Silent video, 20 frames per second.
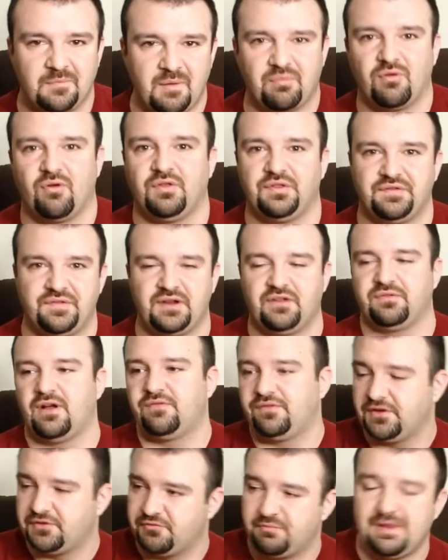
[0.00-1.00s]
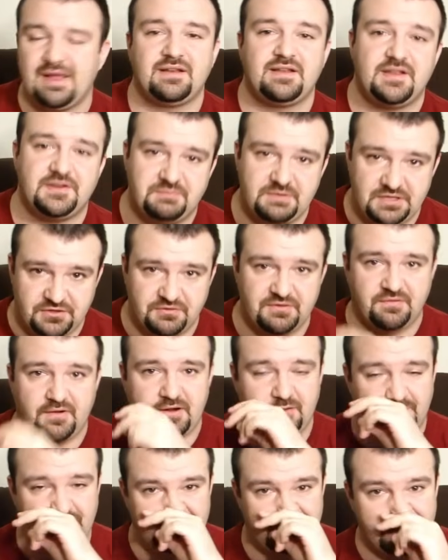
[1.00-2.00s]
Remember, all the final round footage will be on DSP Street
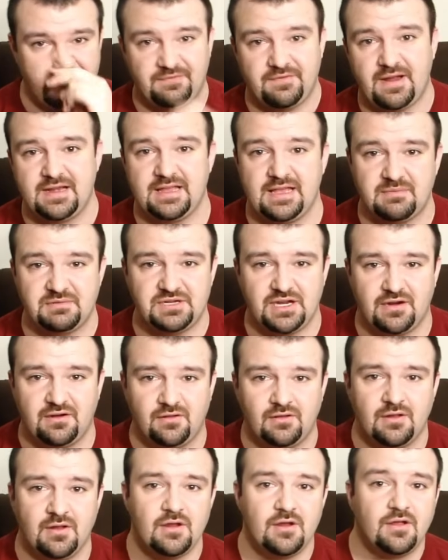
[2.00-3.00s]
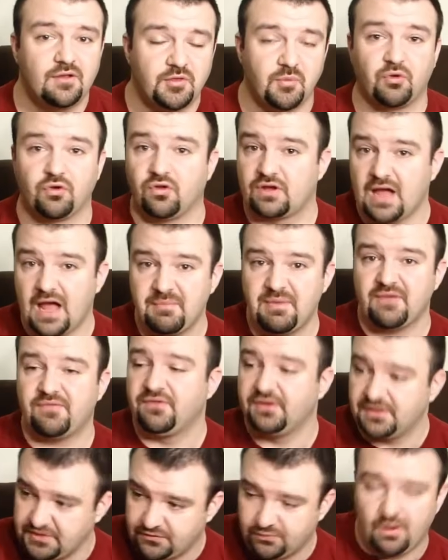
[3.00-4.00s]
Fighter, which is my fighting game channel. The Mortal Kombat
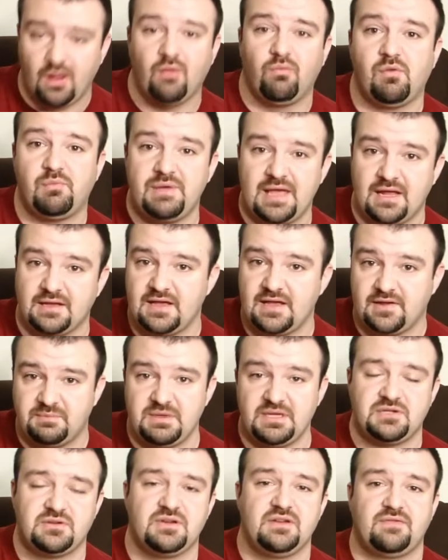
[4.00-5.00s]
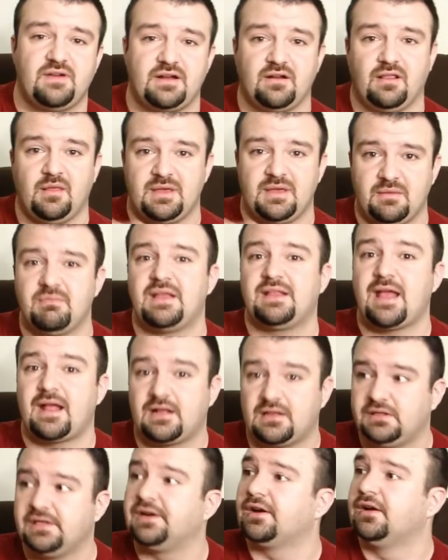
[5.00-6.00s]
footage as well will be on DSP Street Fighter. Let me make
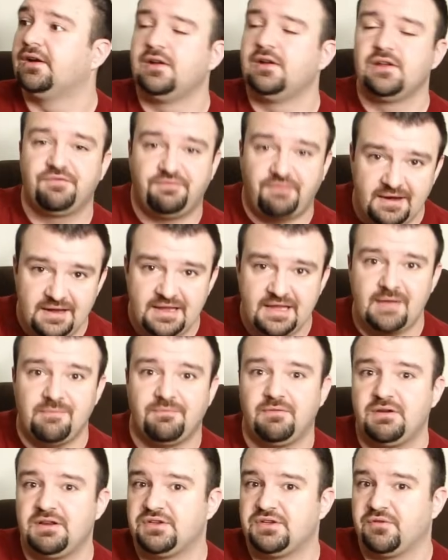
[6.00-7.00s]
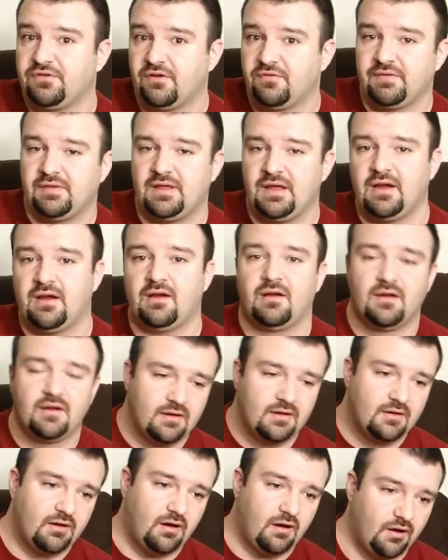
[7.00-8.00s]
that clear. Fighting game footage goes over there.
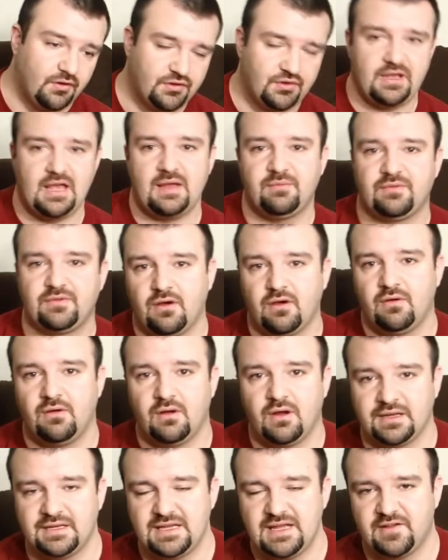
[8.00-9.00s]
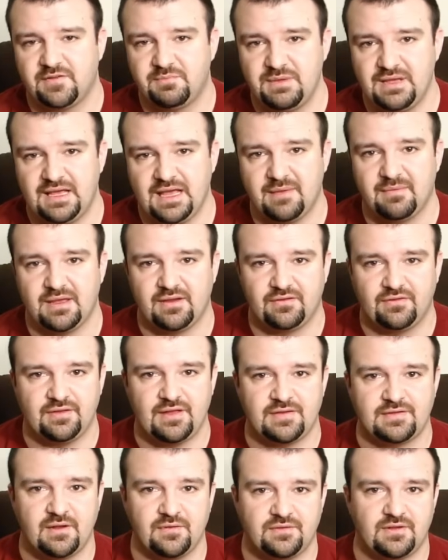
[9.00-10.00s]
Other games go on DSP Gaming. So
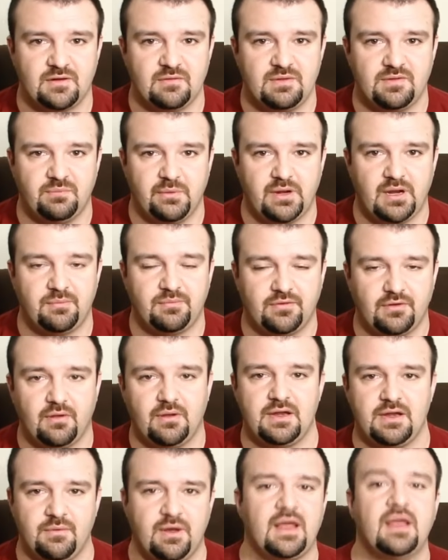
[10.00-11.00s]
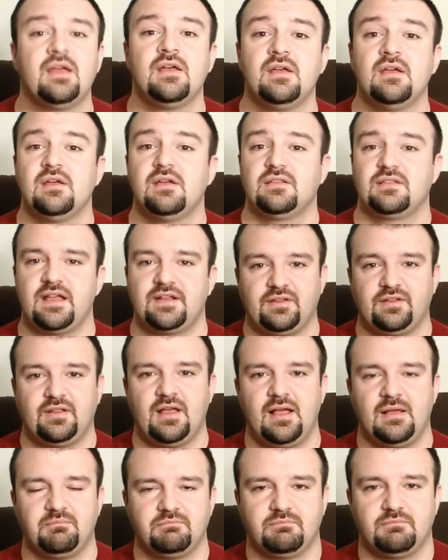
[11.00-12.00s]
that's how it's going to be split up. So anyway, thanks a
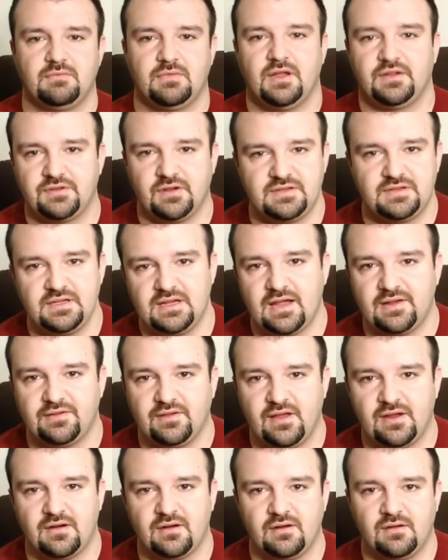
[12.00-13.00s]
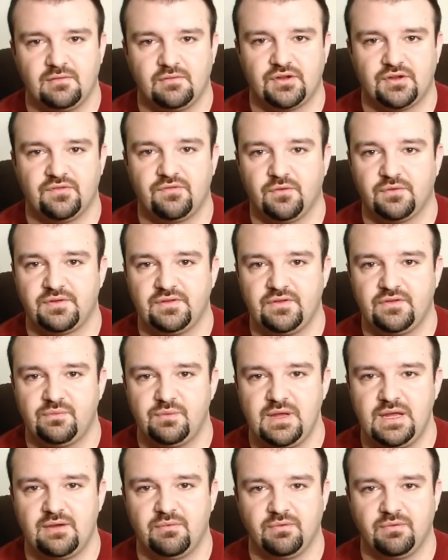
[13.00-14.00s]
lot. I'll talk to you guys later. Looking forward to this
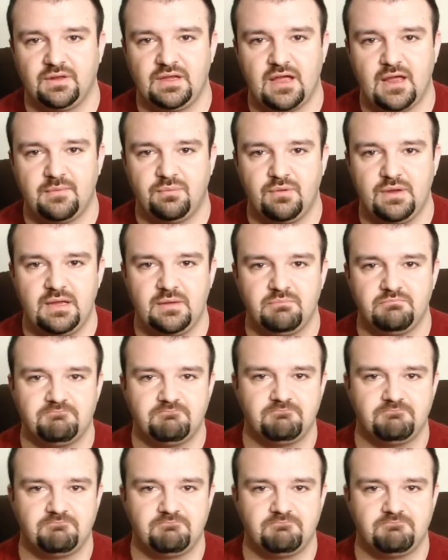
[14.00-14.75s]
week. Really hype week.